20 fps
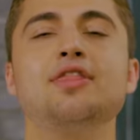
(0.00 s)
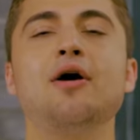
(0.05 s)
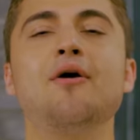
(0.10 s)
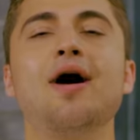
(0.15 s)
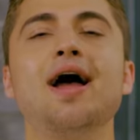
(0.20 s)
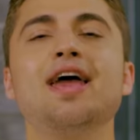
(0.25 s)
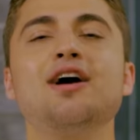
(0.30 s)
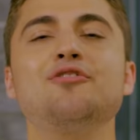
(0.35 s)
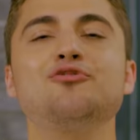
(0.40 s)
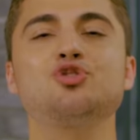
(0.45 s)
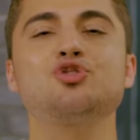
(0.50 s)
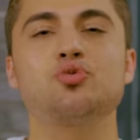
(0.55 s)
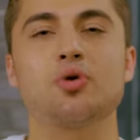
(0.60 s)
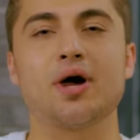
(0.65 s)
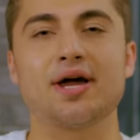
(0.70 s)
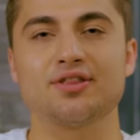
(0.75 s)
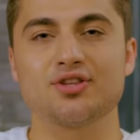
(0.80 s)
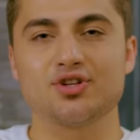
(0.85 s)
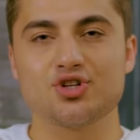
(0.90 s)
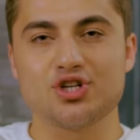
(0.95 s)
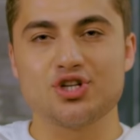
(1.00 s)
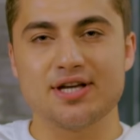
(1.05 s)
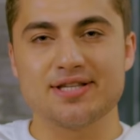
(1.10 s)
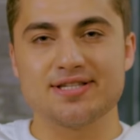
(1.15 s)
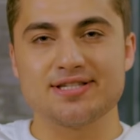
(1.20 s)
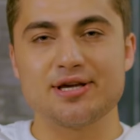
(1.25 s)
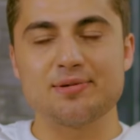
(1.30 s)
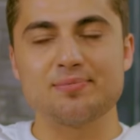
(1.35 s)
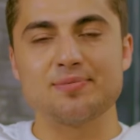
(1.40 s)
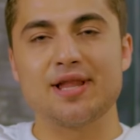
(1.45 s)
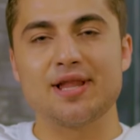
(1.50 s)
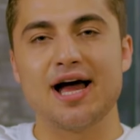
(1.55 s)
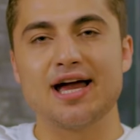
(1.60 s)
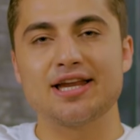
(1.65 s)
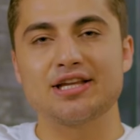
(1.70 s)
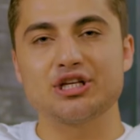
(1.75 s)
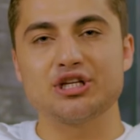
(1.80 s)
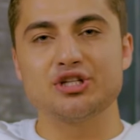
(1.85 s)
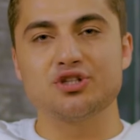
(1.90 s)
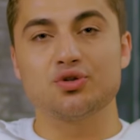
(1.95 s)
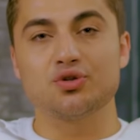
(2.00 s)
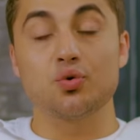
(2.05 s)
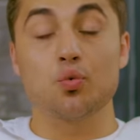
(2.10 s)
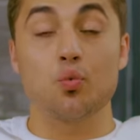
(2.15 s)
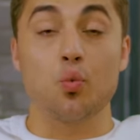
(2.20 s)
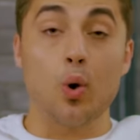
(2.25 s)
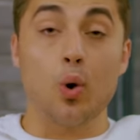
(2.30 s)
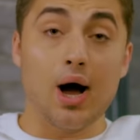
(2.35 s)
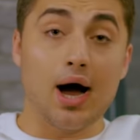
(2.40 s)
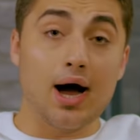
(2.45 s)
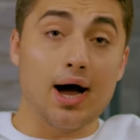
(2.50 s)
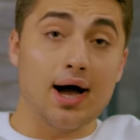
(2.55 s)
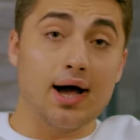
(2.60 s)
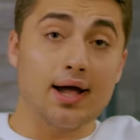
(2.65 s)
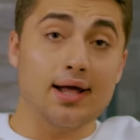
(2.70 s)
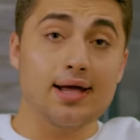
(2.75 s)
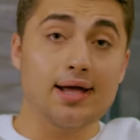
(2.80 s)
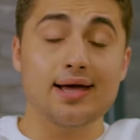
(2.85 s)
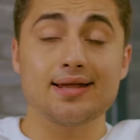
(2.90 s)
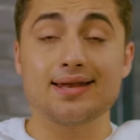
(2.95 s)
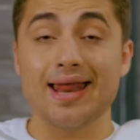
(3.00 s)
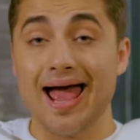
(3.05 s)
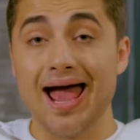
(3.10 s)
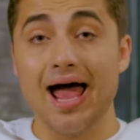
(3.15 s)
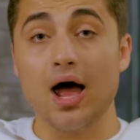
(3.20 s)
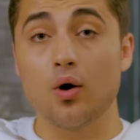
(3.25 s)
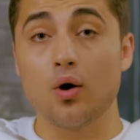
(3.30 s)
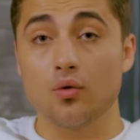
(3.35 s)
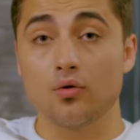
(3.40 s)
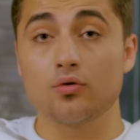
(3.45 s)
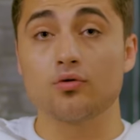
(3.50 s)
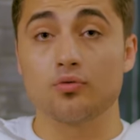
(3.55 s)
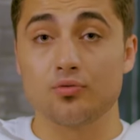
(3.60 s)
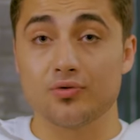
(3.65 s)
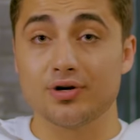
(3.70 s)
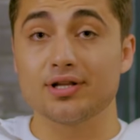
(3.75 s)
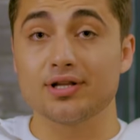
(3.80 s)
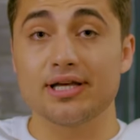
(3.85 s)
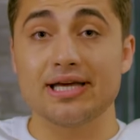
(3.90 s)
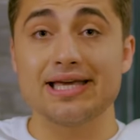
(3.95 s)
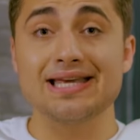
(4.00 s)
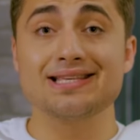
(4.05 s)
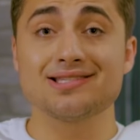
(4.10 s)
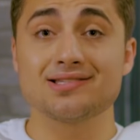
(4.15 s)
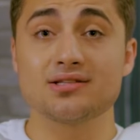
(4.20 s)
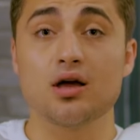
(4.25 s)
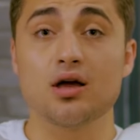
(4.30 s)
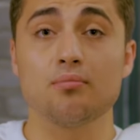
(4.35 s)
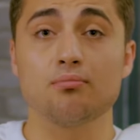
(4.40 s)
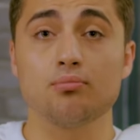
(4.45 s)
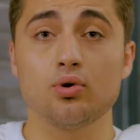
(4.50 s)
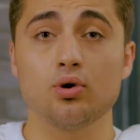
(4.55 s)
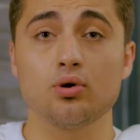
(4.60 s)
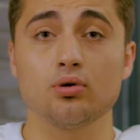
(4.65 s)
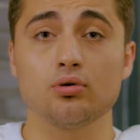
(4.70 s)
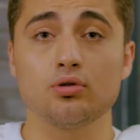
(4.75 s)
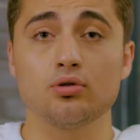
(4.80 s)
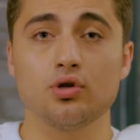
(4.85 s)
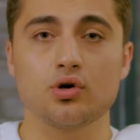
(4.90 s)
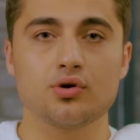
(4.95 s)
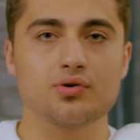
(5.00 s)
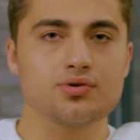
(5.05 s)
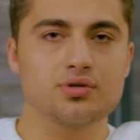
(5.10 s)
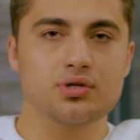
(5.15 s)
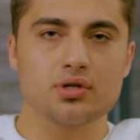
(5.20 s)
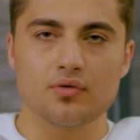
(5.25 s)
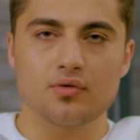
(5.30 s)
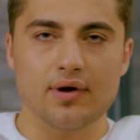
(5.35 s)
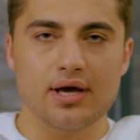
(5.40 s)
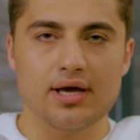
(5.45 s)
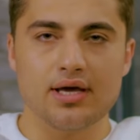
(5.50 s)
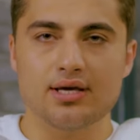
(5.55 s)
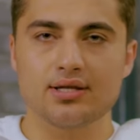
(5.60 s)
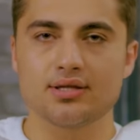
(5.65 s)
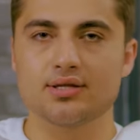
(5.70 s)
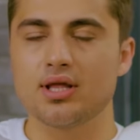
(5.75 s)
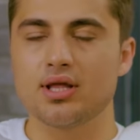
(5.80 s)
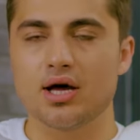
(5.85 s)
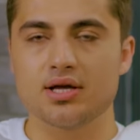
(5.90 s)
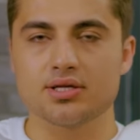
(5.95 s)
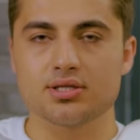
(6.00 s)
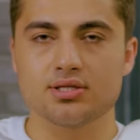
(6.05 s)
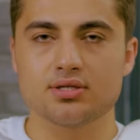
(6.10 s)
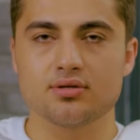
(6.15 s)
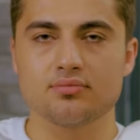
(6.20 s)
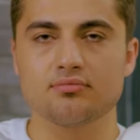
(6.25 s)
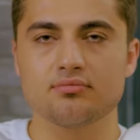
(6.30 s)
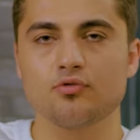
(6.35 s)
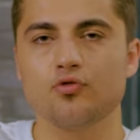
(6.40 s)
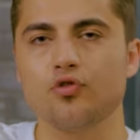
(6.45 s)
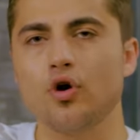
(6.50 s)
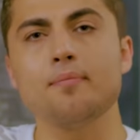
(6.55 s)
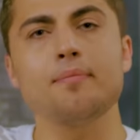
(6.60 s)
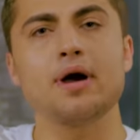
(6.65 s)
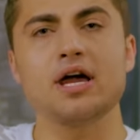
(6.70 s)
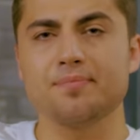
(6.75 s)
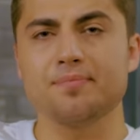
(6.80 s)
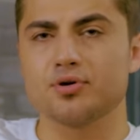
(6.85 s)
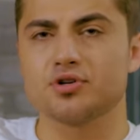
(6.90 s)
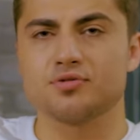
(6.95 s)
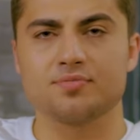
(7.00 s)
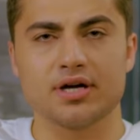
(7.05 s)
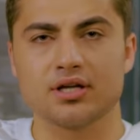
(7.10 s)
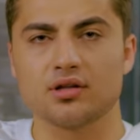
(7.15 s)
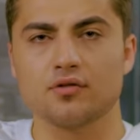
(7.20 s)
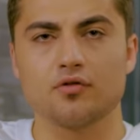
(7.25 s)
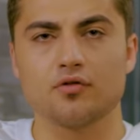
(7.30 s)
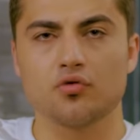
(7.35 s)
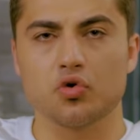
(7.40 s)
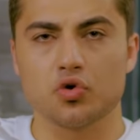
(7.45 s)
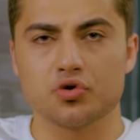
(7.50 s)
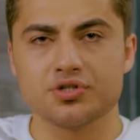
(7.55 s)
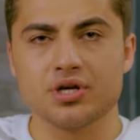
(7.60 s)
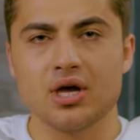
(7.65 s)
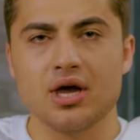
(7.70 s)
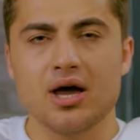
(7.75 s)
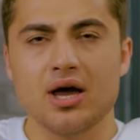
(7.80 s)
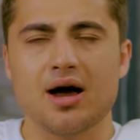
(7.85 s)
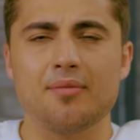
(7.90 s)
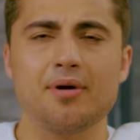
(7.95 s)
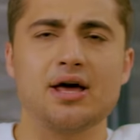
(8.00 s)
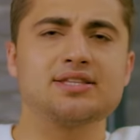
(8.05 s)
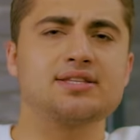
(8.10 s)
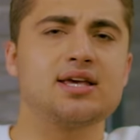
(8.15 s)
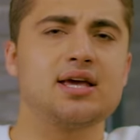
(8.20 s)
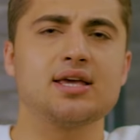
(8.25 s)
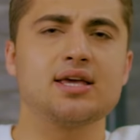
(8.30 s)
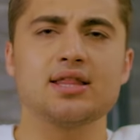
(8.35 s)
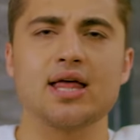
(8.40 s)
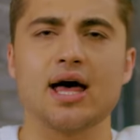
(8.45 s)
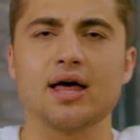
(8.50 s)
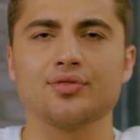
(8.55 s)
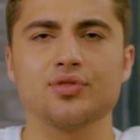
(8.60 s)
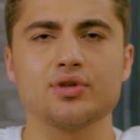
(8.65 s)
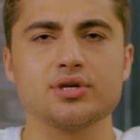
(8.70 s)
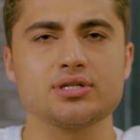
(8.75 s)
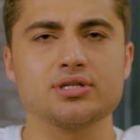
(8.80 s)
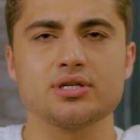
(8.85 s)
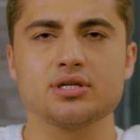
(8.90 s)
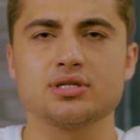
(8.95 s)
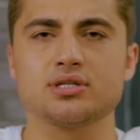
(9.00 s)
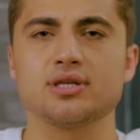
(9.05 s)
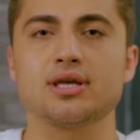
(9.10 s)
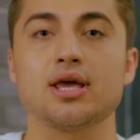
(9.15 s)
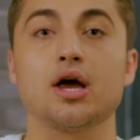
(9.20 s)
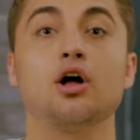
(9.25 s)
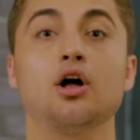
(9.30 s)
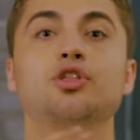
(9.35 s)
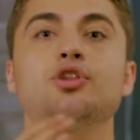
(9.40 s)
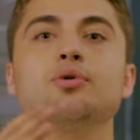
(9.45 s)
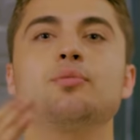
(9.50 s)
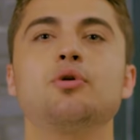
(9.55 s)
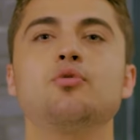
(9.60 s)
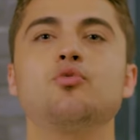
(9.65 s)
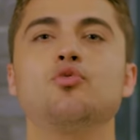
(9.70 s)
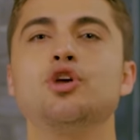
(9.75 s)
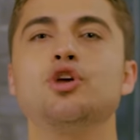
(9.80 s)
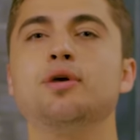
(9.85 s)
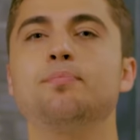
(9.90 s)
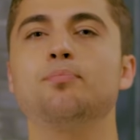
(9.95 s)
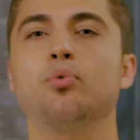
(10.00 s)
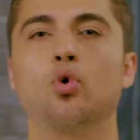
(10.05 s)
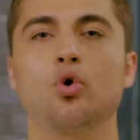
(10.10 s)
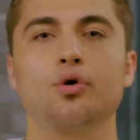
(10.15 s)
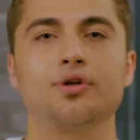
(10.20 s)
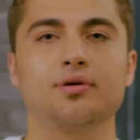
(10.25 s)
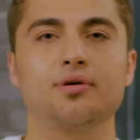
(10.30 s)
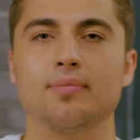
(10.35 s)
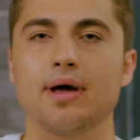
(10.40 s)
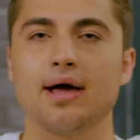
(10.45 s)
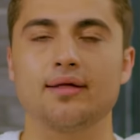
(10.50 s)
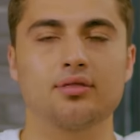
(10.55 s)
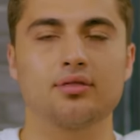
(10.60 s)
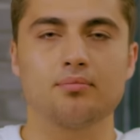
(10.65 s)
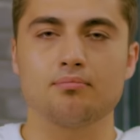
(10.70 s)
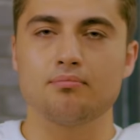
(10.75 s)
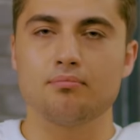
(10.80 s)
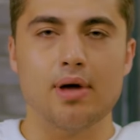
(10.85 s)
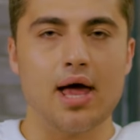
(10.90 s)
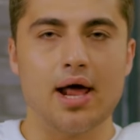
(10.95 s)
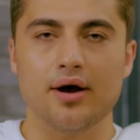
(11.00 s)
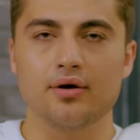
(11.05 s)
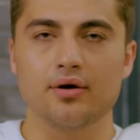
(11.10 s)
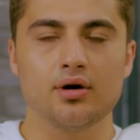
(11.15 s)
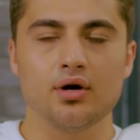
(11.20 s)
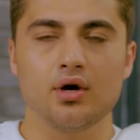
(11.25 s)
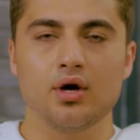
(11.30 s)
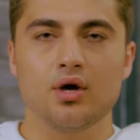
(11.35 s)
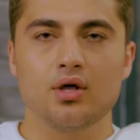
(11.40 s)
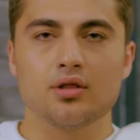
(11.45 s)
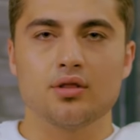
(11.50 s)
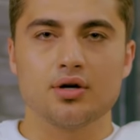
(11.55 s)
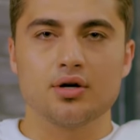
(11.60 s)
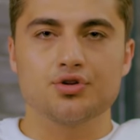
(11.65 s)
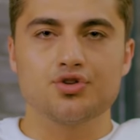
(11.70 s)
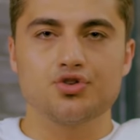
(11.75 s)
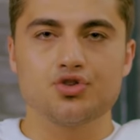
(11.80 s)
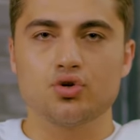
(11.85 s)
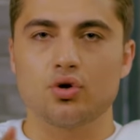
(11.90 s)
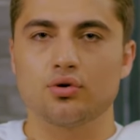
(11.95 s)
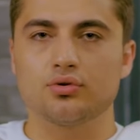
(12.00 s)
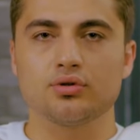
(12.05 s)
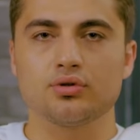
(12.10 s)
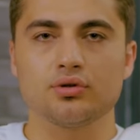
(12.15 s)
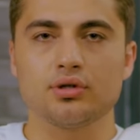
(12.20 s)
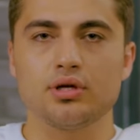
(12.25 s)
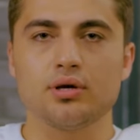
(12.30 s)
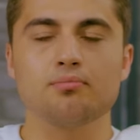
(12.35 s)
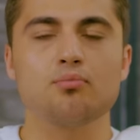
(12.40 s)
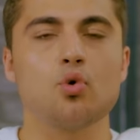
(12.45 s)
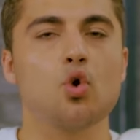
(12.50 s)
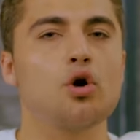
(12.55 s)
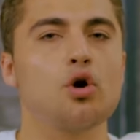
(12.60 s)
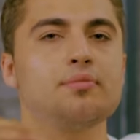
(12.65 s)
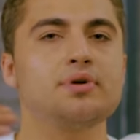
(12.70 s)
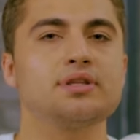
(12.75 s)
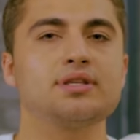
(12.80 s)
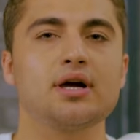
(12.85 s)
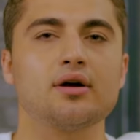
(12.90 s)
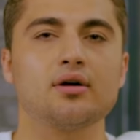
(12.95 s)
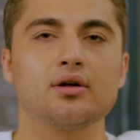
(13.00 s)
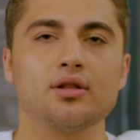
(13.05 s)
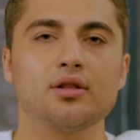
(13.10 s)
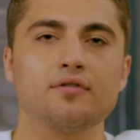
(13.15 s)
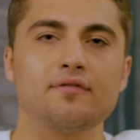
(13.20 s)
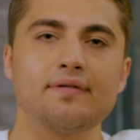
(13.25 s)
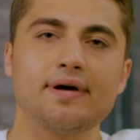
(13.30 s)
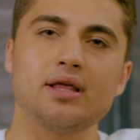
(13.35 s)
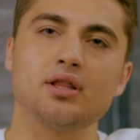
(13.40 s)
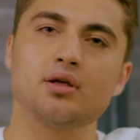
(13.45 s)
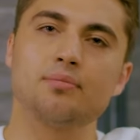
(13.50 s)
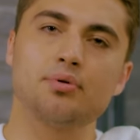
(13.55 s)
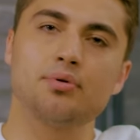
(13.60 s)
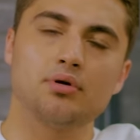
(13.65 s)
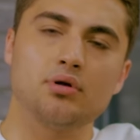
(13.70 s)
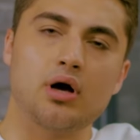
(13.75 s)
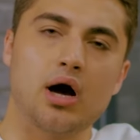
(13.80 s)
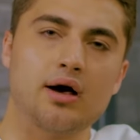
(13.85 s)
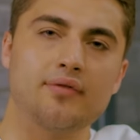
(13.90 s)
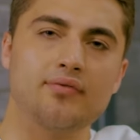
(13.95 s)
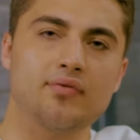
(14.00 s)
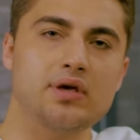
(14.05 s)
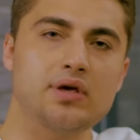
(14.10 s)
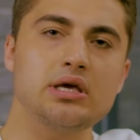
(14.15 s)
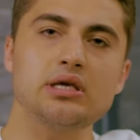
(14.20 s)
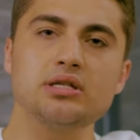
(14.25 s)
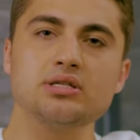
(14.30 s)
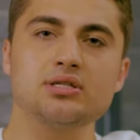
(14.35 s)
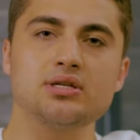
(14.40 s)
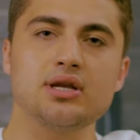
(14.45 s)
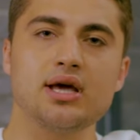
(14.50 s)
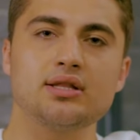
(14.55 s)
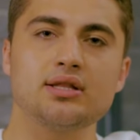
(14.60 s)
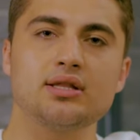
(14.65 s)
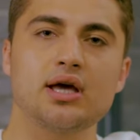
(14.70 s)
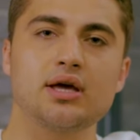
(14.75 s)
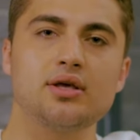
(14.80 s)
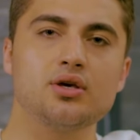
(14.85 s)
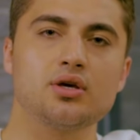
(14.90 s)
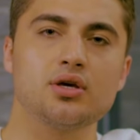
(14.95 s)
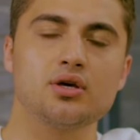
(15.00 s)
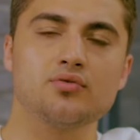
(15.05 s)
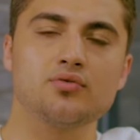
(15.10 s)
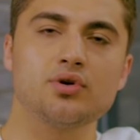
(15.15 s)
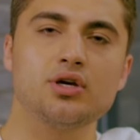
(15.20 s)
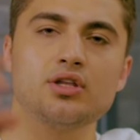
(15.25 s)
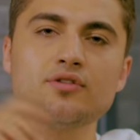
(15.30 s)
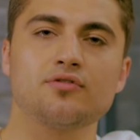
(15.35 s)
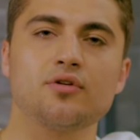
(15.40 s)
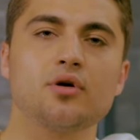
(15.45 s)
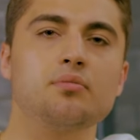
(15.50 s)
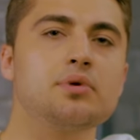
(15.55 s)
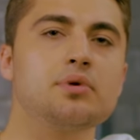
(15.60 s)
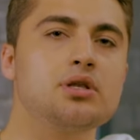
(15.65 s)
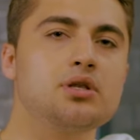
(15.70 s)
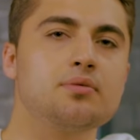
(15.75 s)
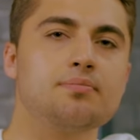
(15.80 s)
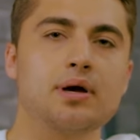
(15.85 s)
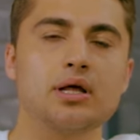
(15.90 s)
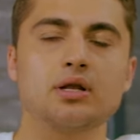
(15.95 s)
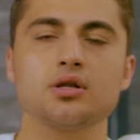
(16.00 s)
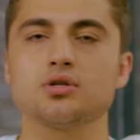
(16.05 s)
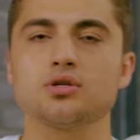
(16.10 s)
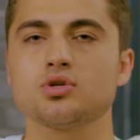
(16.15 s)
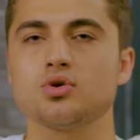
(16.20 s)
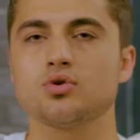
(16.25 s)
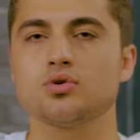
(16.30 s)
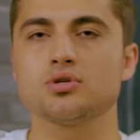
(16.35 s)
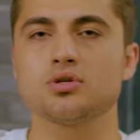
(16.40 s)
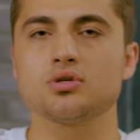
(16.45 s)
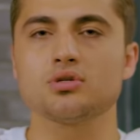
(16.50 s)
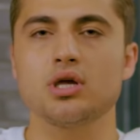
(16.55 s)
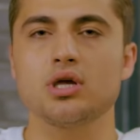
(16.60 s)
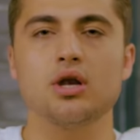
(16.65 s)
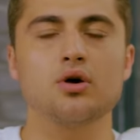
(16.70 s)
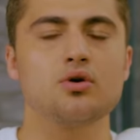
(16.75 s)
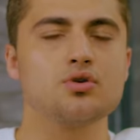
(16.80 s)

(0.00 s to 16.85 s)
Now, I have tried to shed some light into why and how, really, Istanbul looks the way it does. From my perspective, of course. I'm not saying that this is the ultimate report about the matter. There's certainly more material available on the internet that you can read from independent sources and